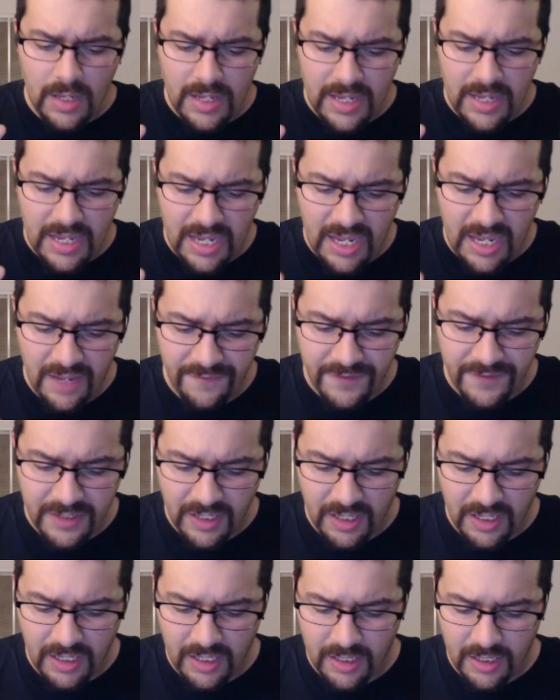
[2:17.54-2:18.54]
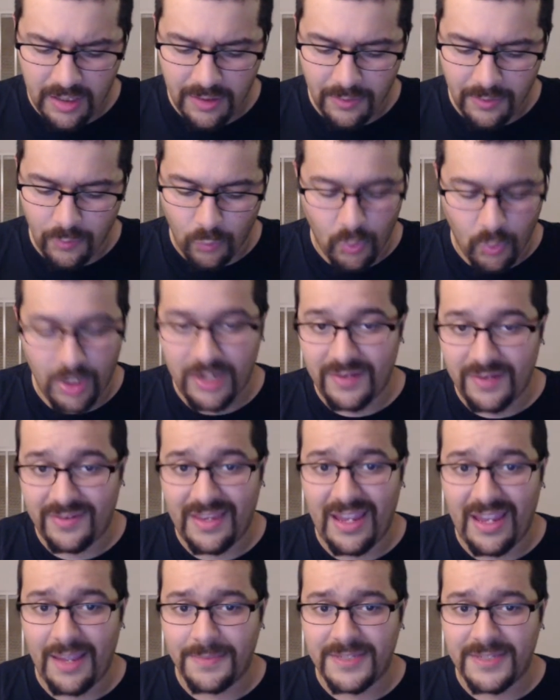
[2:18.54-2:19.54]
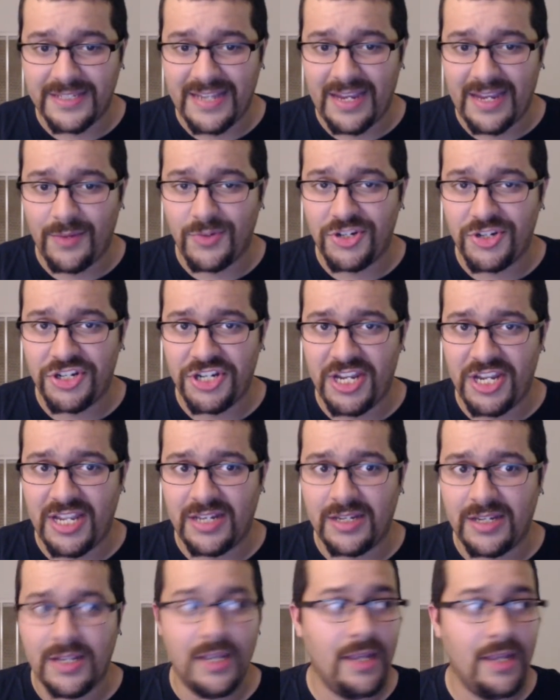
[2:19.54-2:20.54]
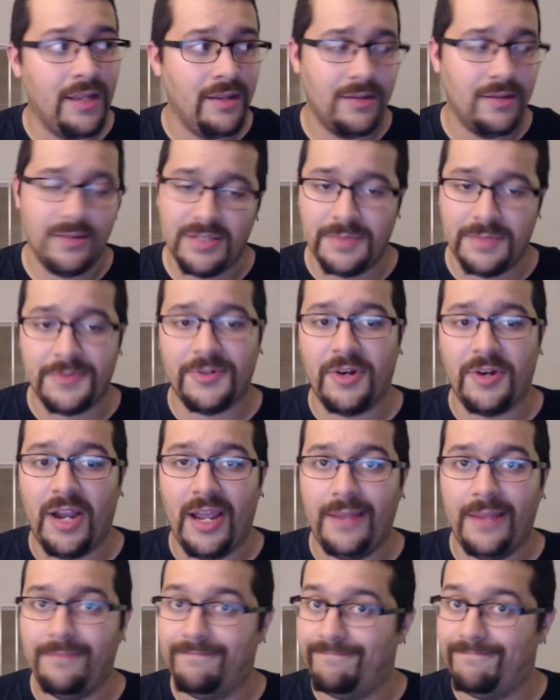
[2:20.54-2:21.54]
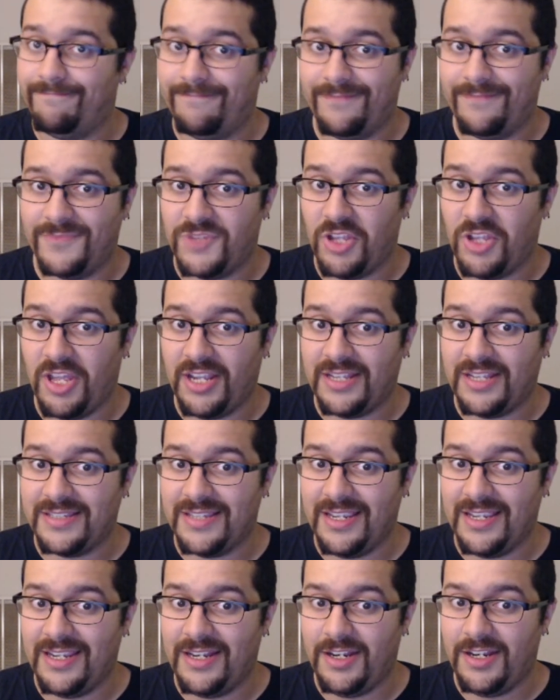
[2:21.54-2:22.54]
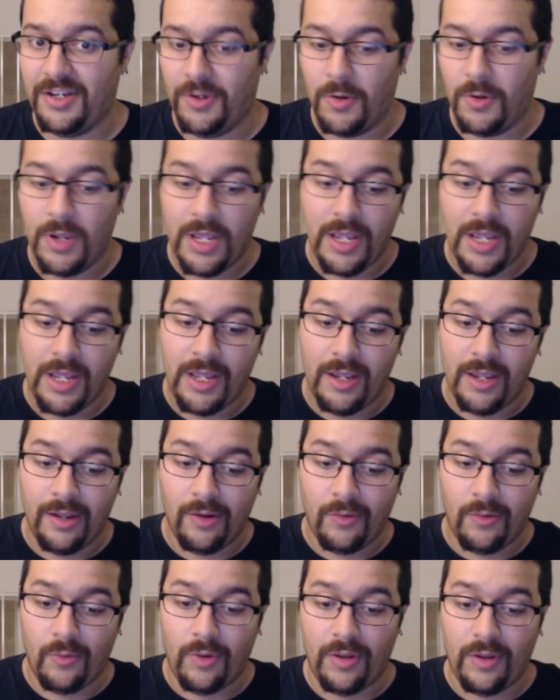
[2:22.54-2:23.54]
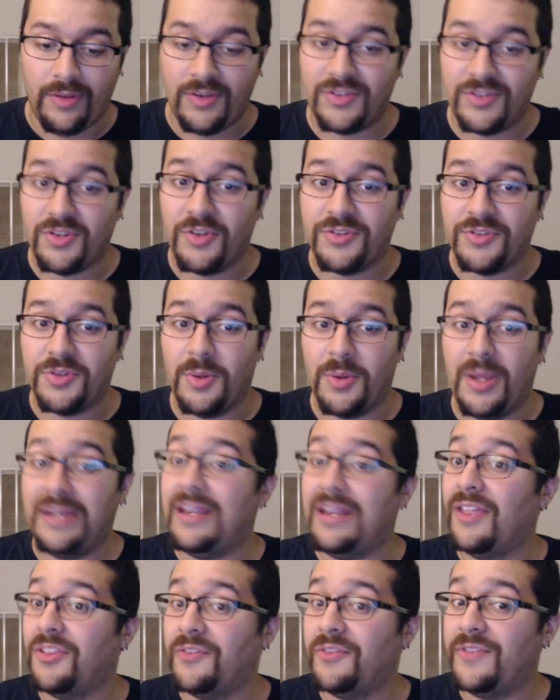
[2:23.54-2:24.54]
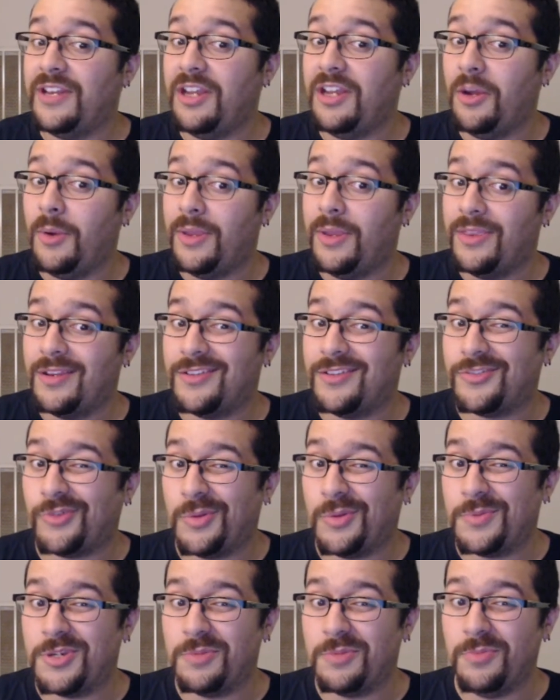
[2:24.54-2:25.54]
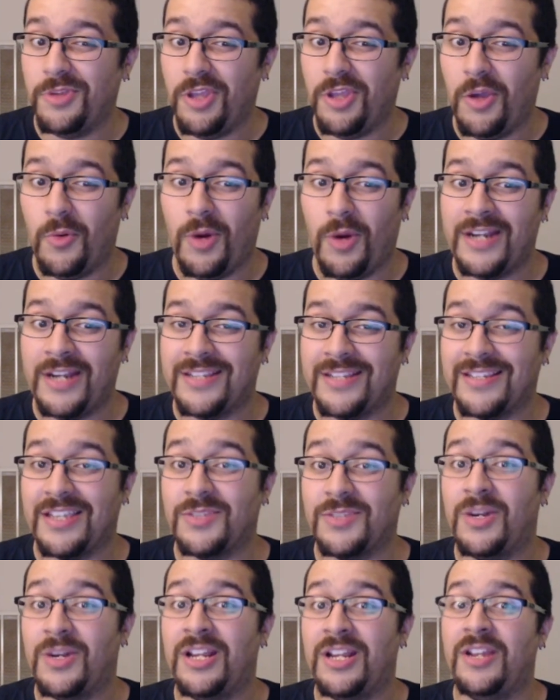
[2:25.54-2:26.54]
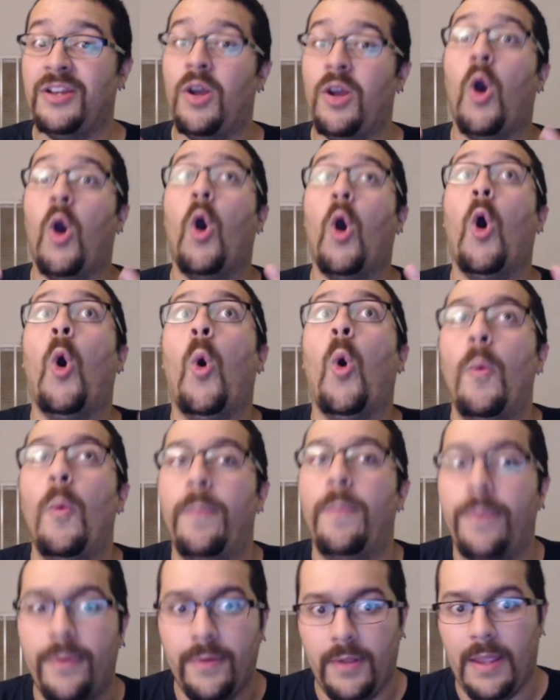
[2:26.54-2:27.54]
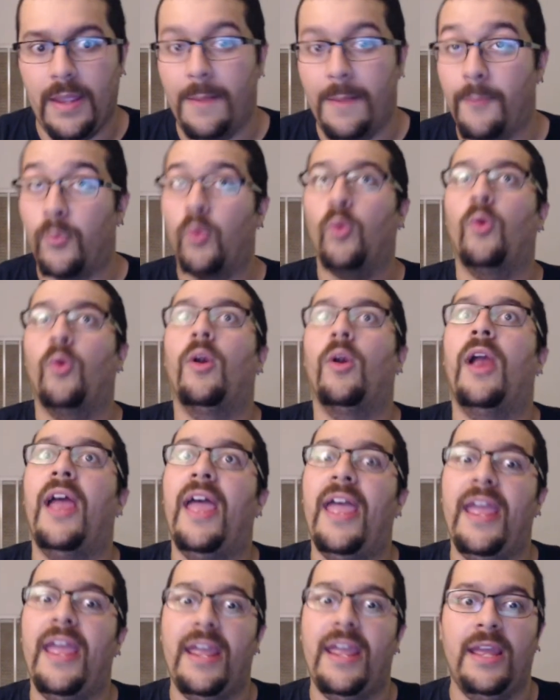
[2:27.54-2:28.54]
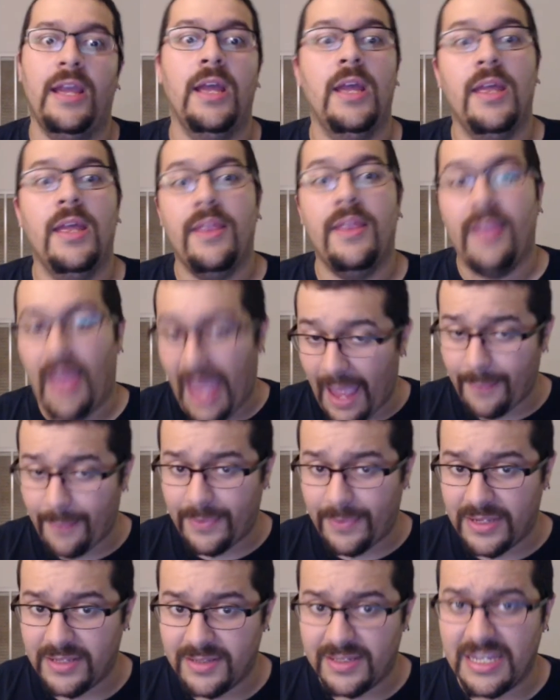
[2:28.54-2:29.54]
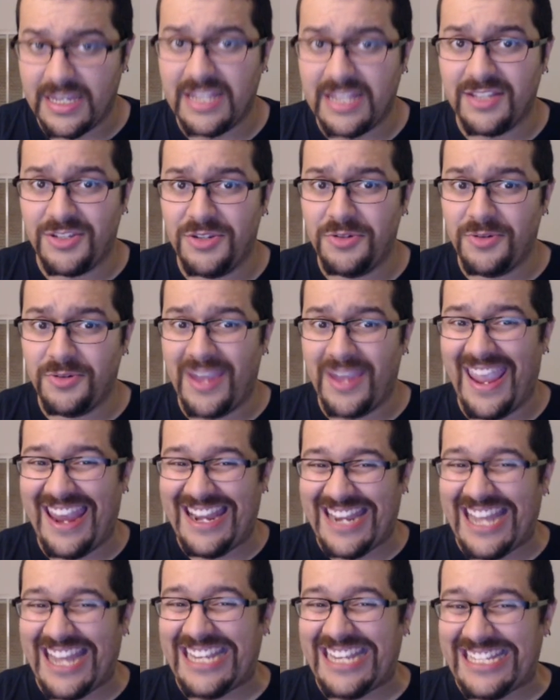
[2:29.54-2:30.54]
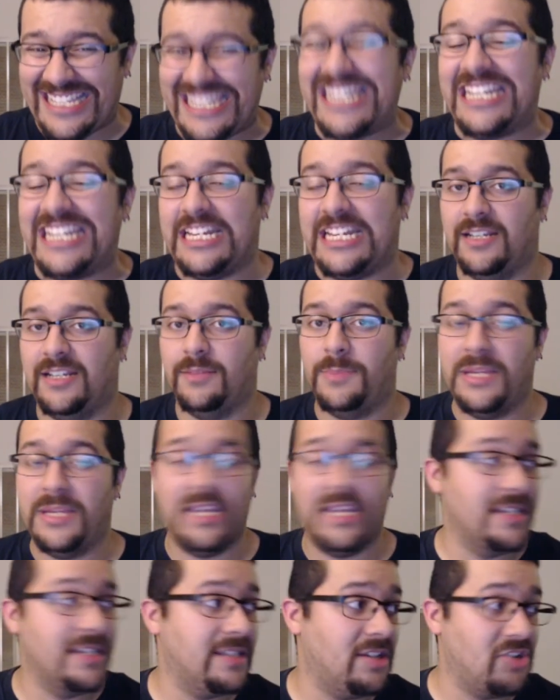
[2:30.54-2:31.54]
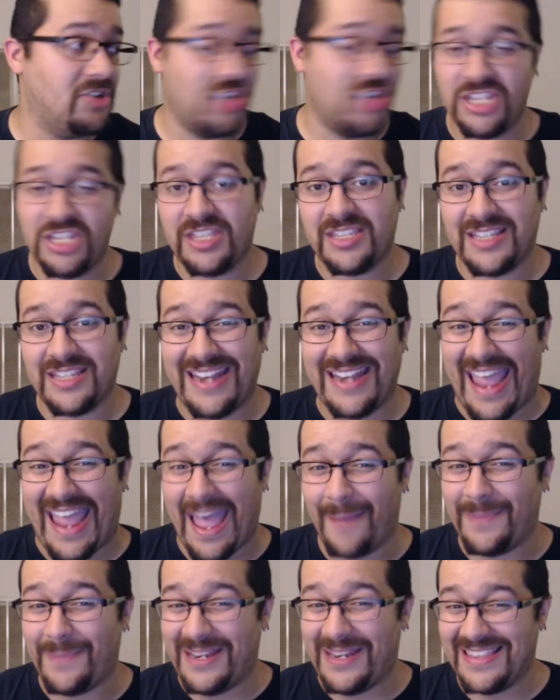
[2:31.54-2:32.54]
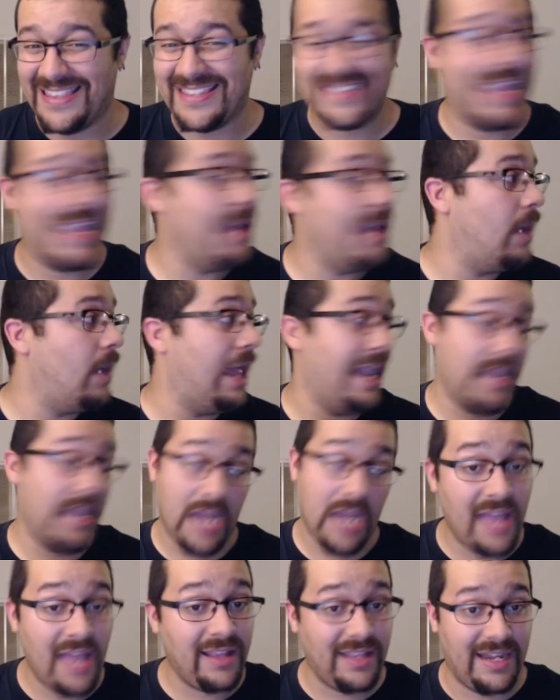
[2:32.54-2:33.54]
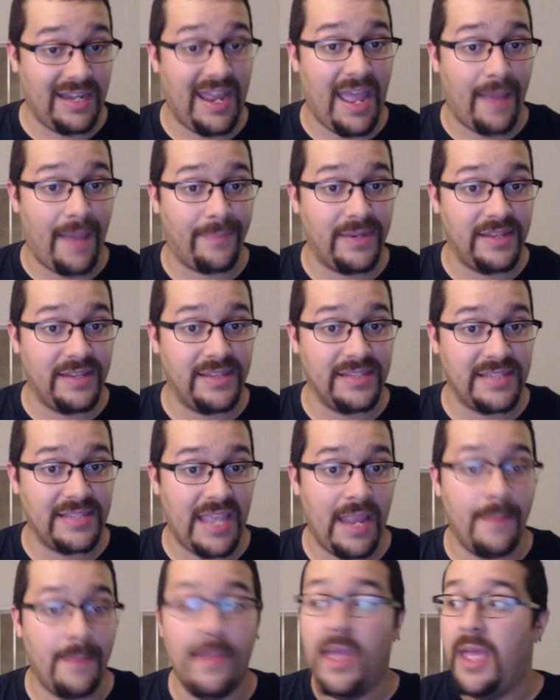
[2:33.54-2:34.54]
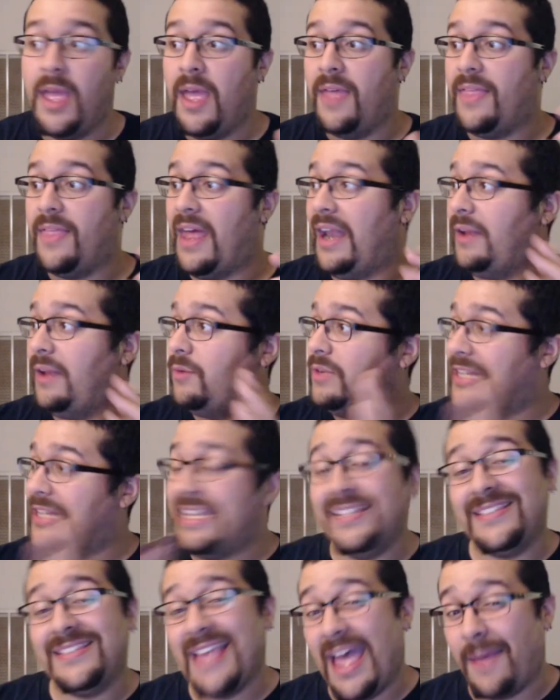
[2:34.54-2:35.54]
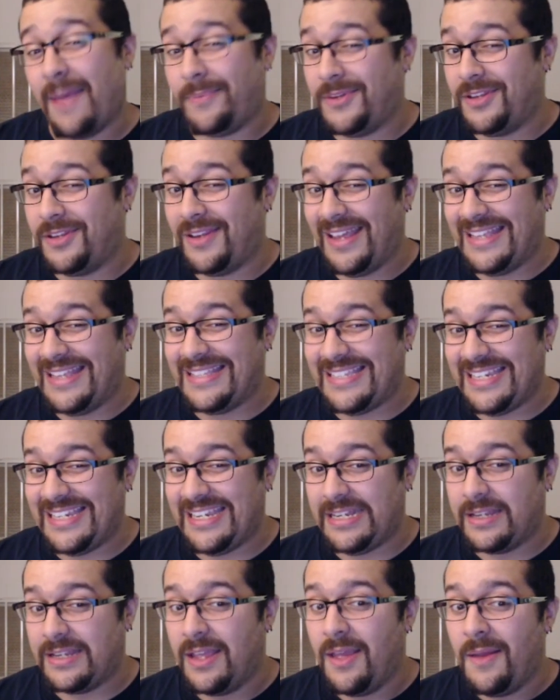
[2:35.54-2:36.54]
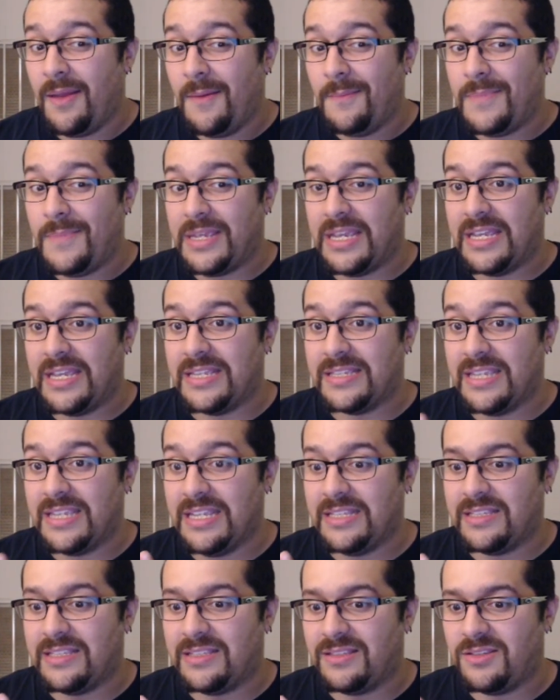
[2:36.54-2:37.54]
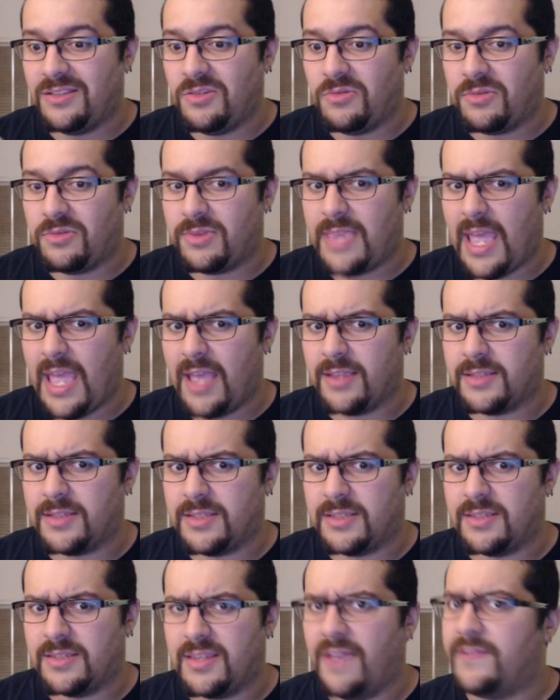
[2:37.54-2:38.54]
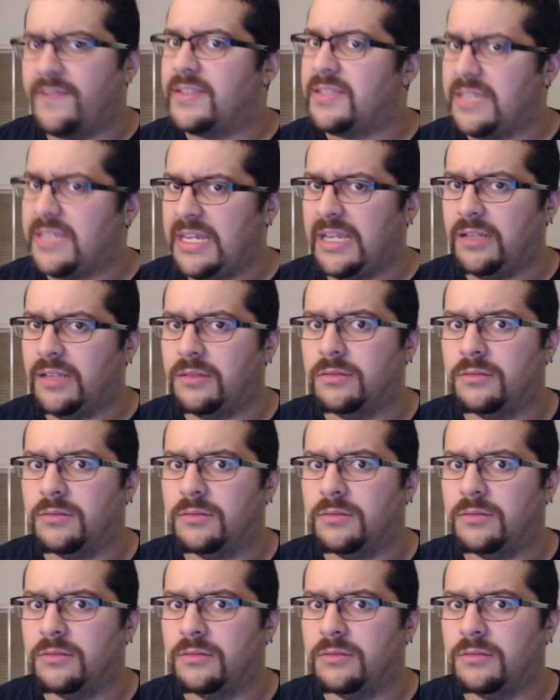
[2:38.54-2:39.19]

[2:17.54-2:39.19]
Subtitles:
if you want to stay up to date with shit, subscribe. That's all I can tell you to do. There's also another video in the description below where I discuss what I hope and pray happens in 2K19, because there's shit that's going to happen in this game and not going to happen in this game that needs to happen in 19, because it's 2017